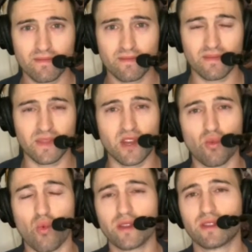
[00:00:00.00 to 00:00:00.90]
then
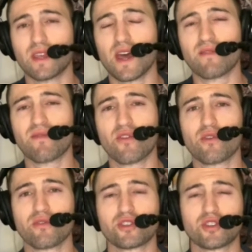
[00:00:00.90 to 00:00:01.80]
what that
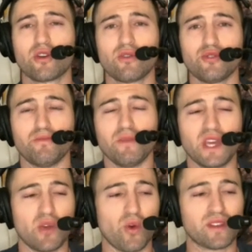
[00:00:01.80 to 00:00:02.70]
further shows
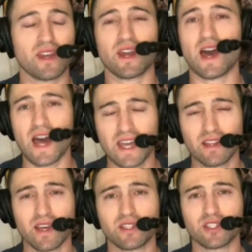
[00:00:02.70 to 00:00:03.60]
me, what that
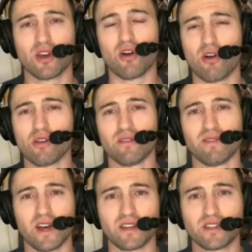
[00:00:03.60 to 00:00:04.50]
highlights to all
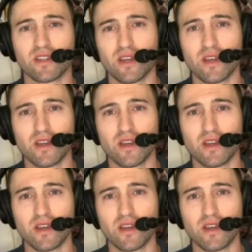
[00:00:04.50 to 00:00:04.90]
of us